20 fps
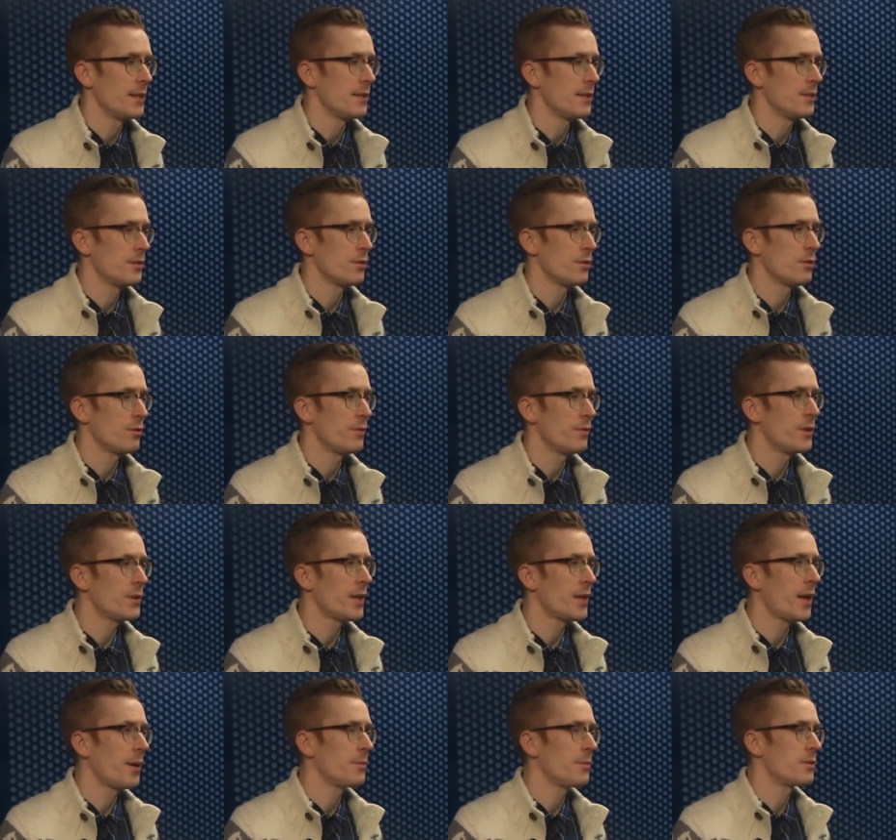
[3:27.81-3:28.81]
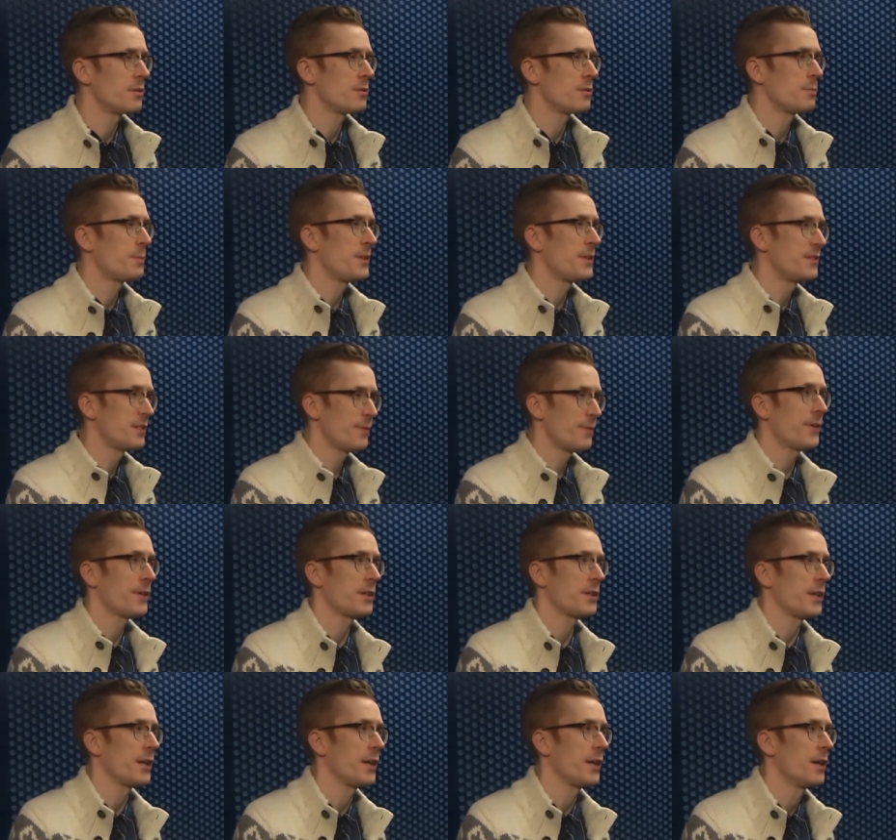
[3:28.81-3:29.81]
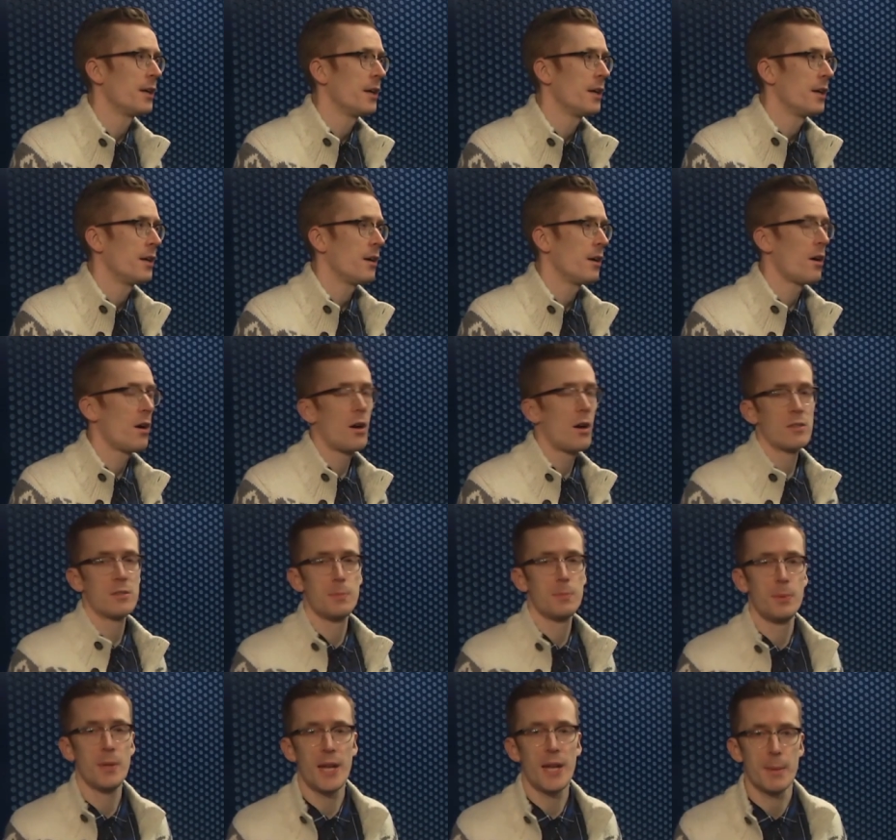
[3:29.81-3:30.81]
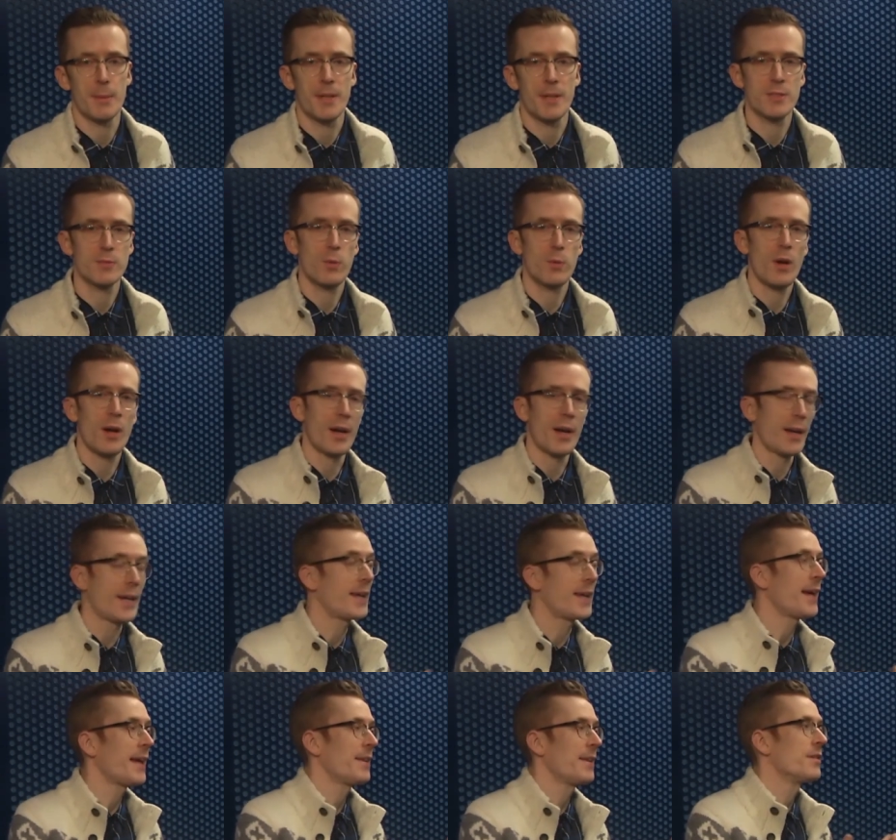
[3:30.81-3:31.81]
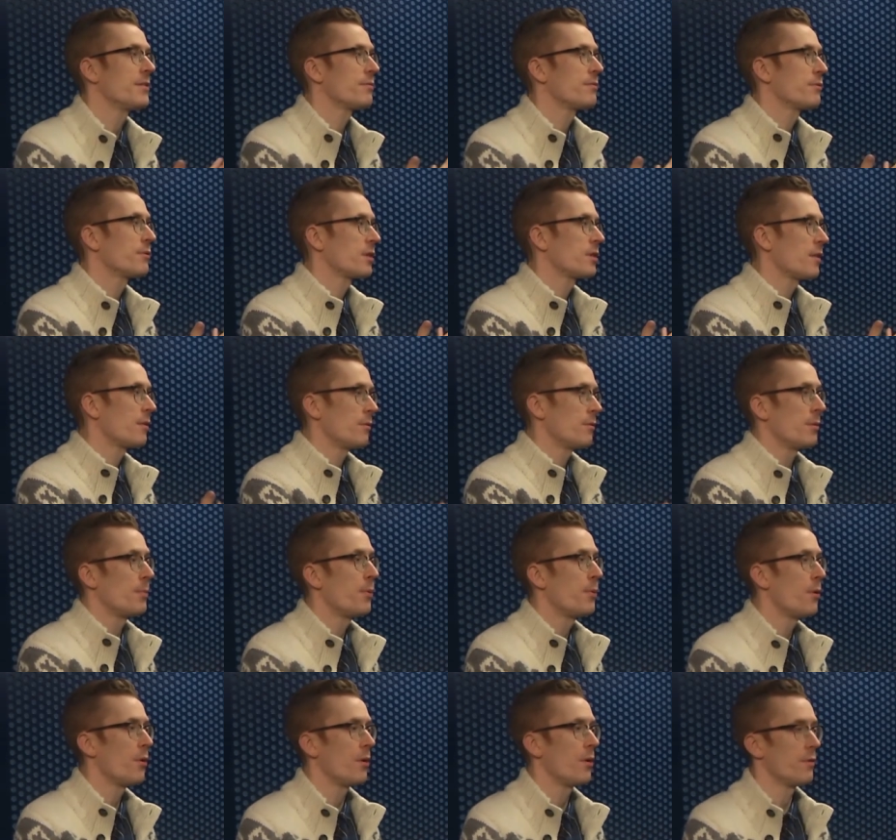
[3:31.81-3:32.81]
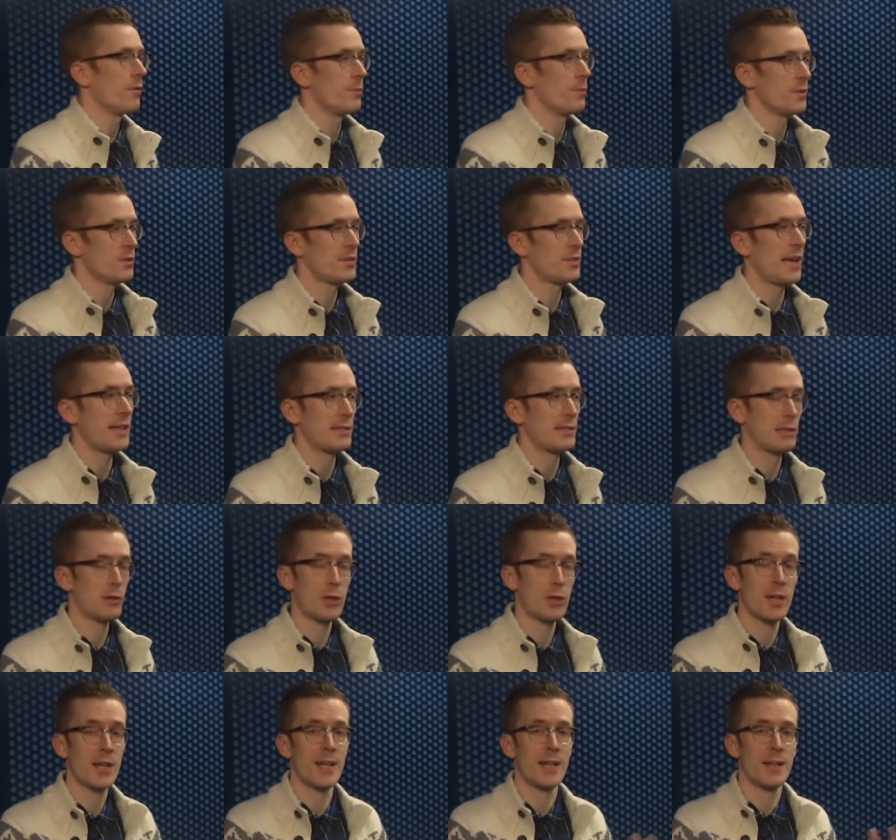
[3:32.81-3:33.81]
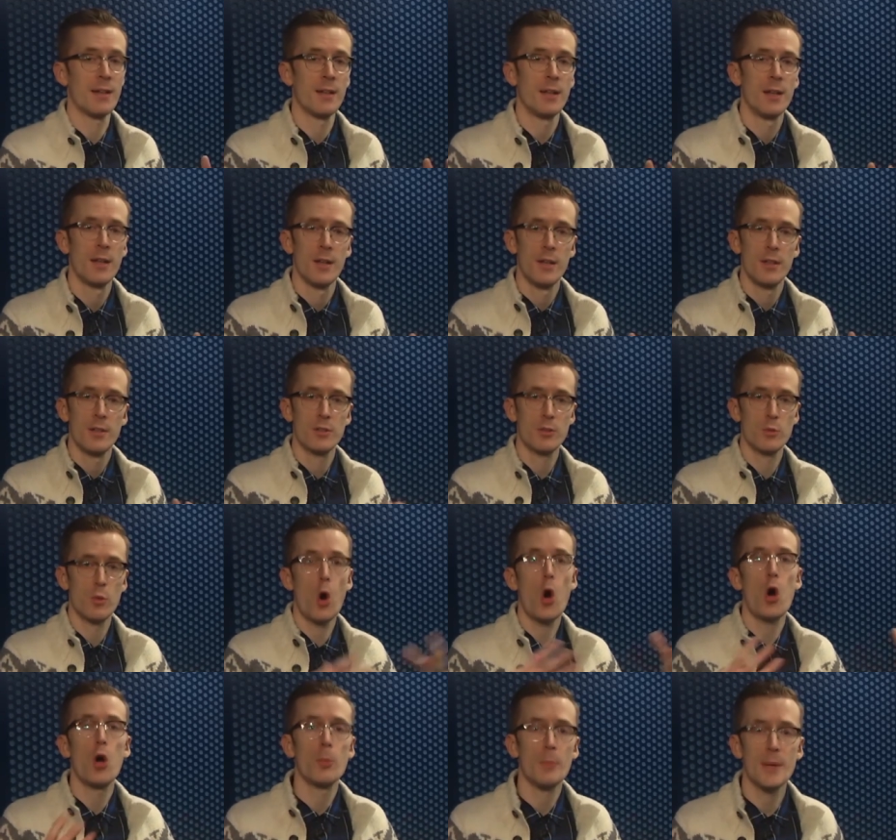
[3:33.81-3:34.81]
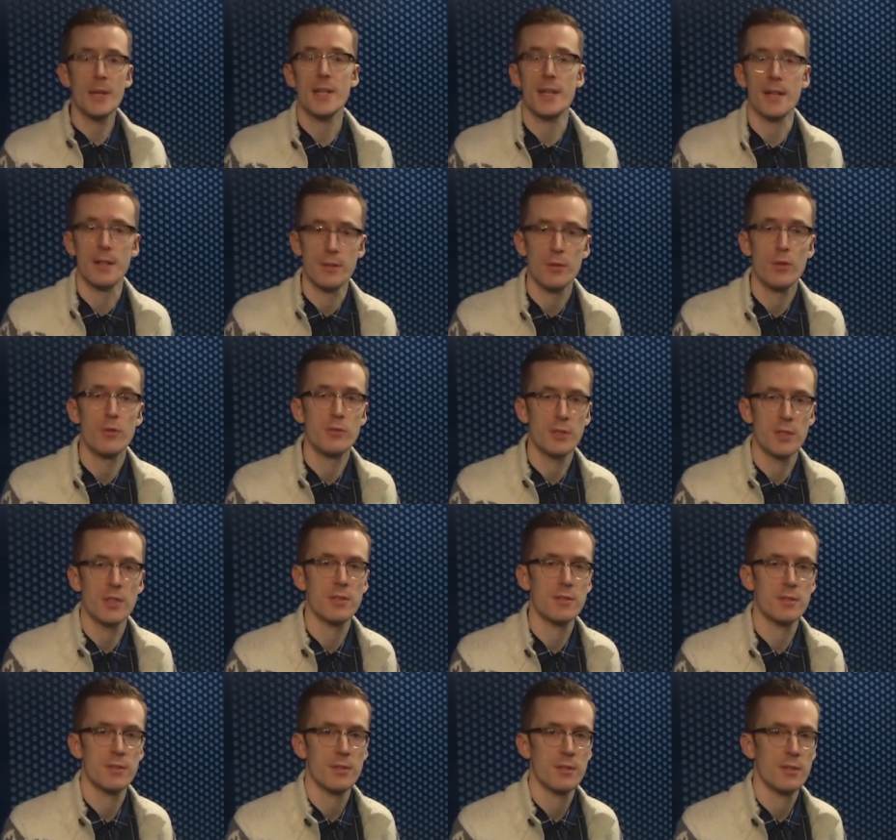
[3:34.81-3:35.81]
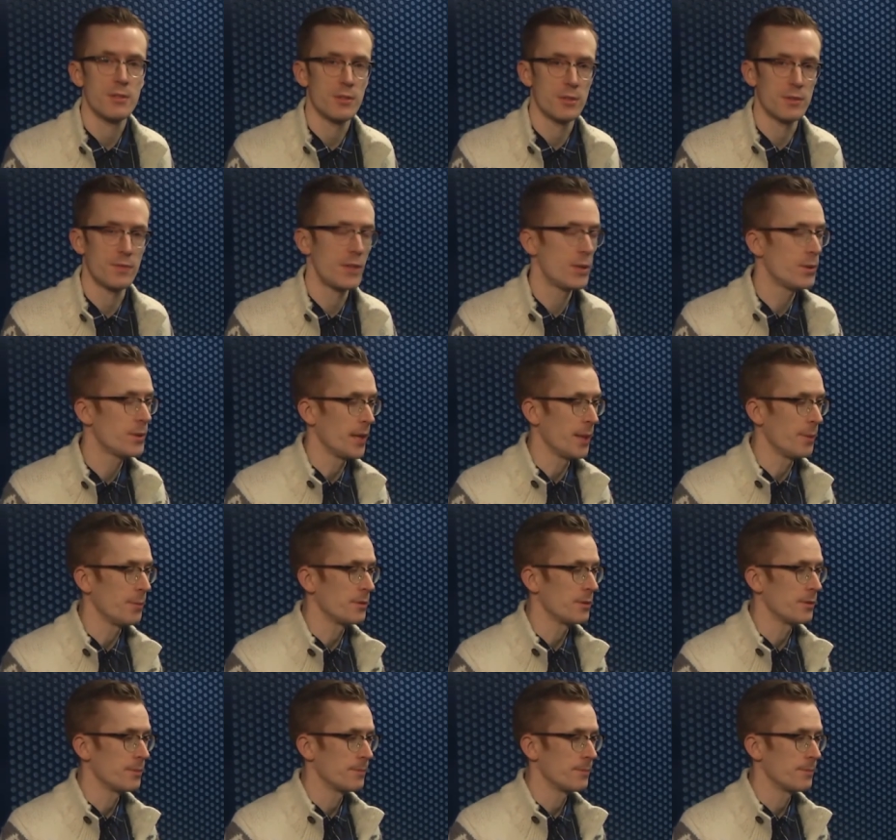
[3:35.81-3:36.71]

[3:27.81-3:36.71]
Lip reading: So video games specifically are hard to blame. That's why, again, this government report from the States is looking into all media, not just video games.